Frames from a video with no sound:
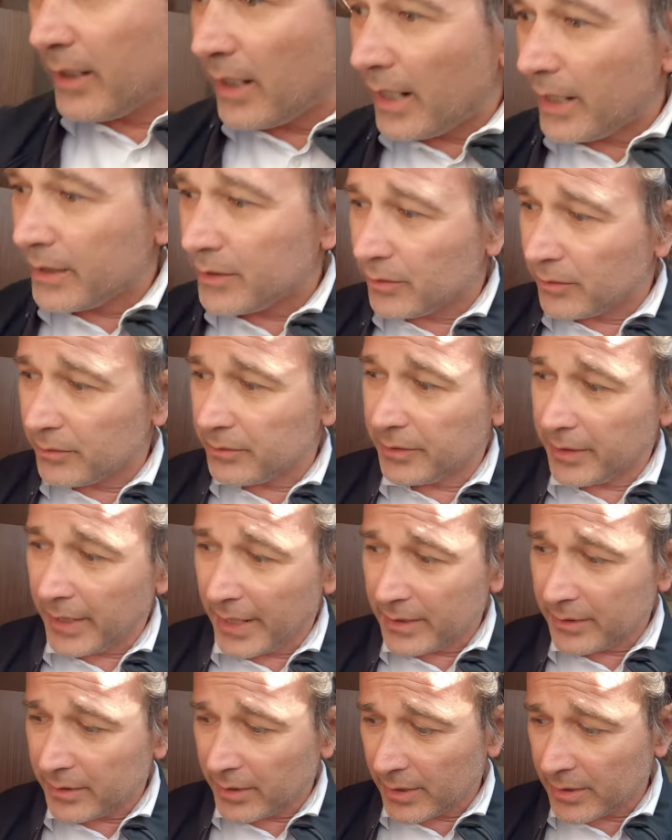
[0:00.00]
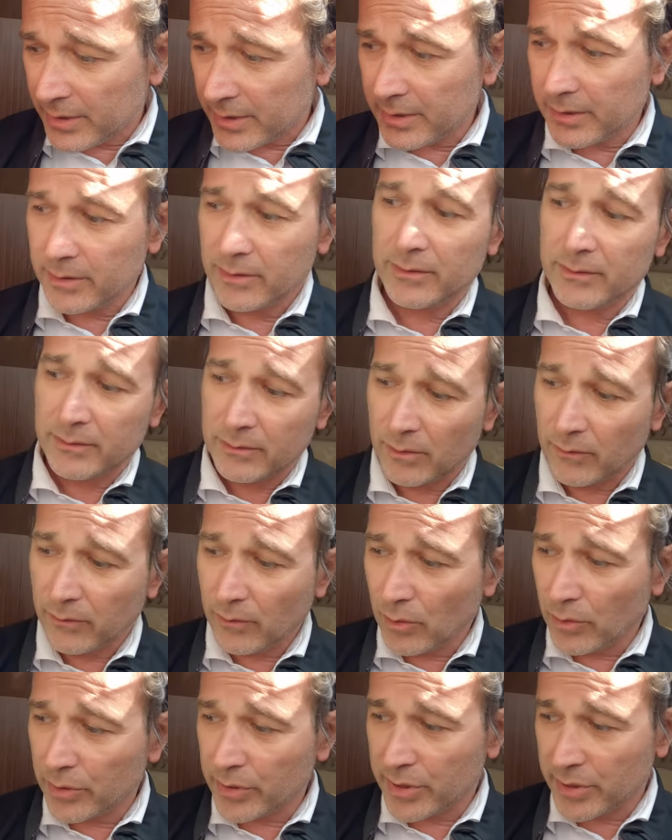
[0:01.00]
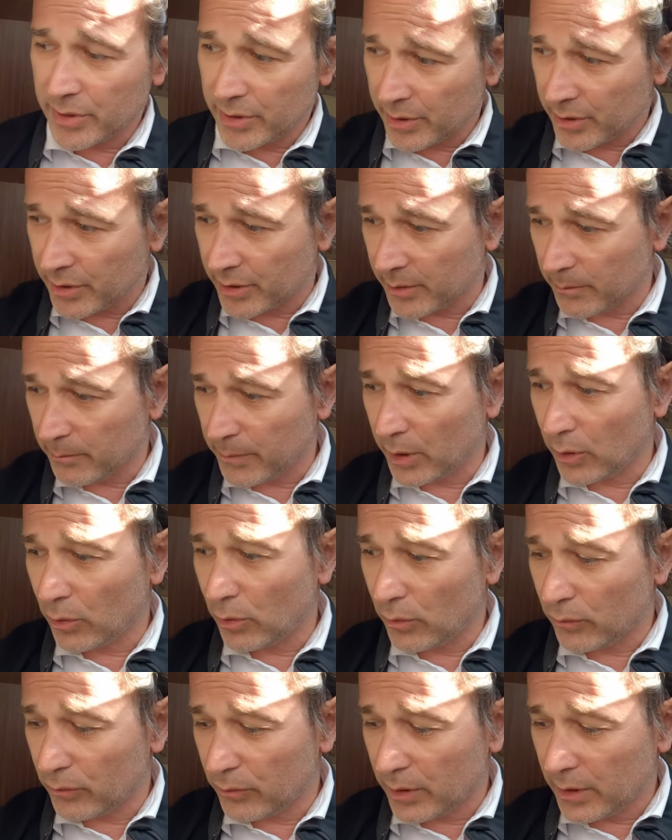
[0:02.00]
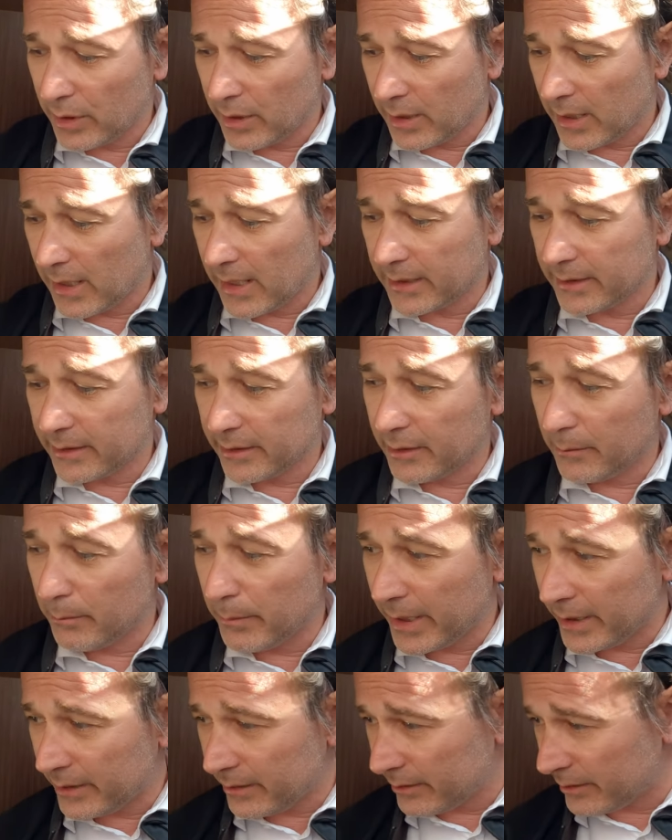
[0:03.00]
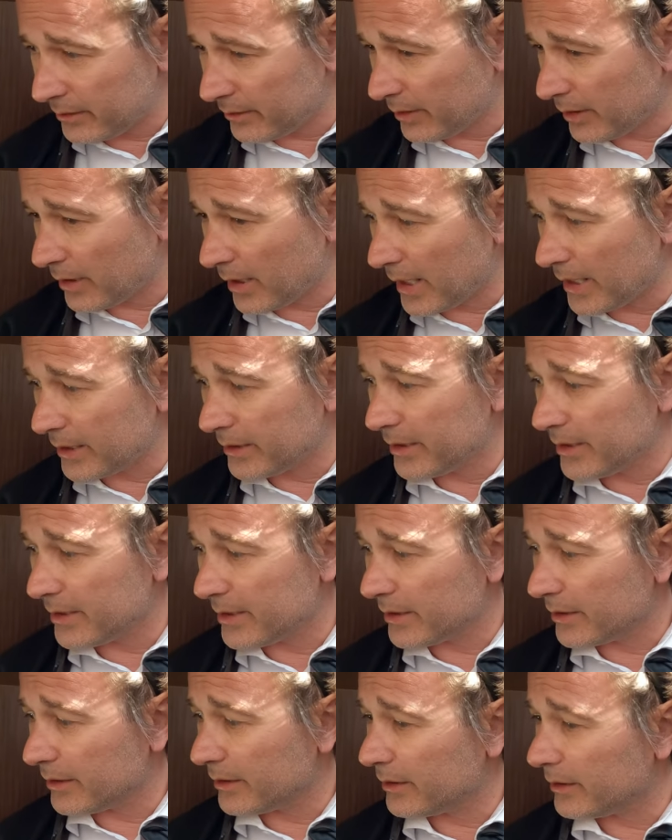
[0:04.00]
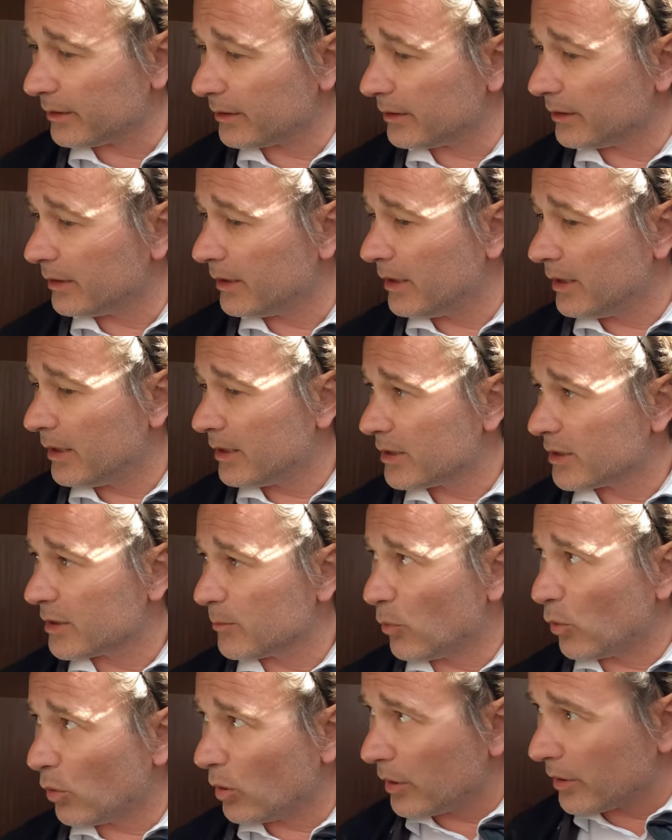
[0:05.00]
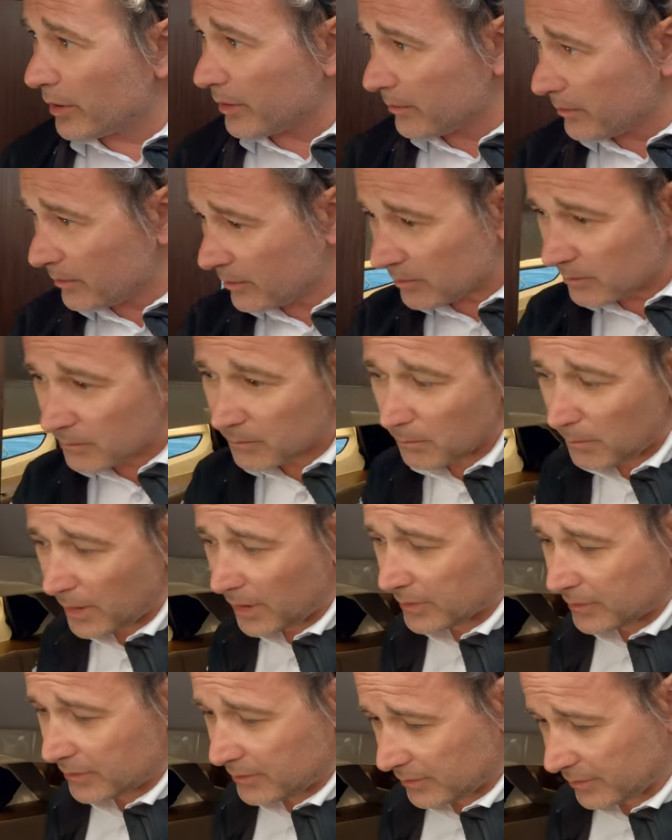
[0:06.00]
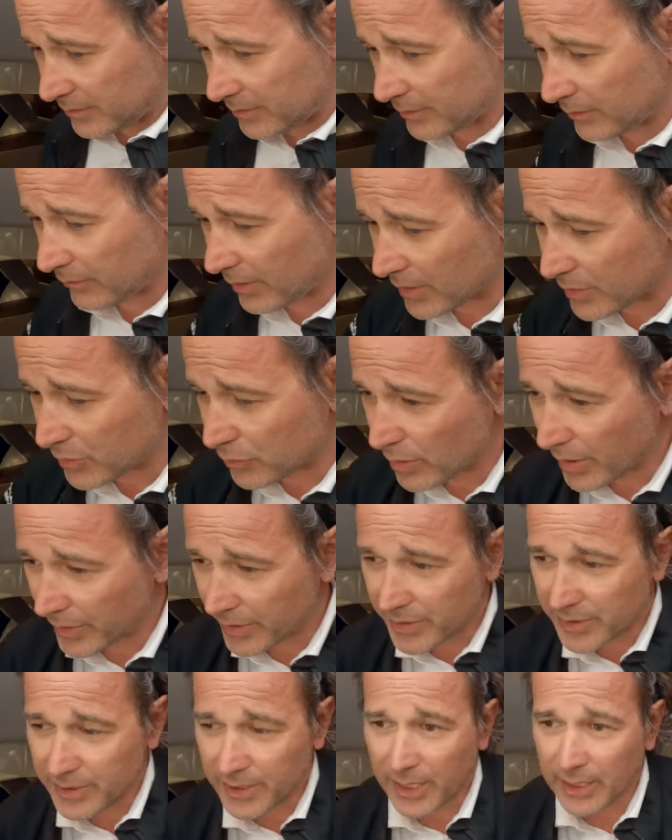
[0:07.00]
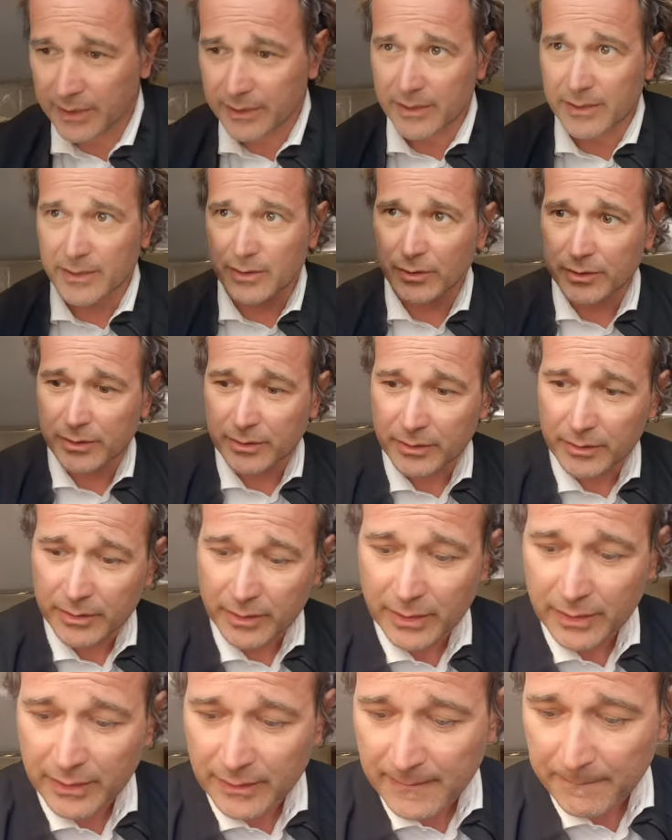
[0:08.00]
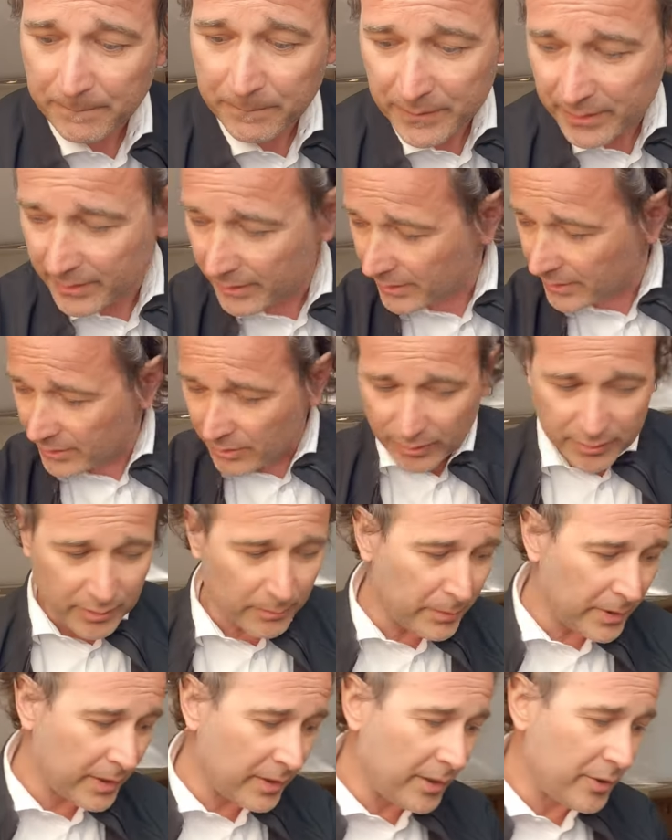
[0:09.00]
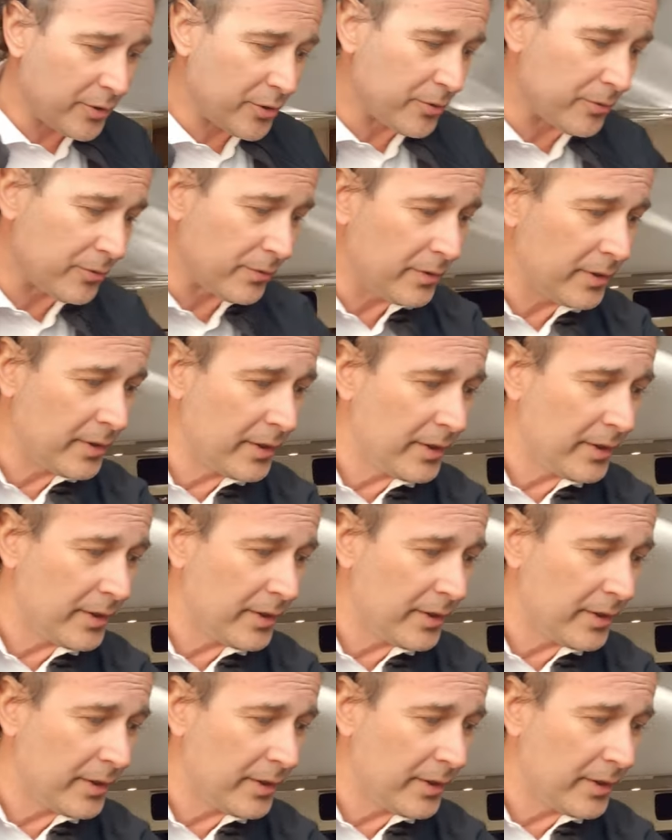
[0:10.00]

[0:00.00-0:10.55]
height on the entrance. Of course below under the bed the height is uh, smaller, but once you are inside it's not a, it's not a big issue.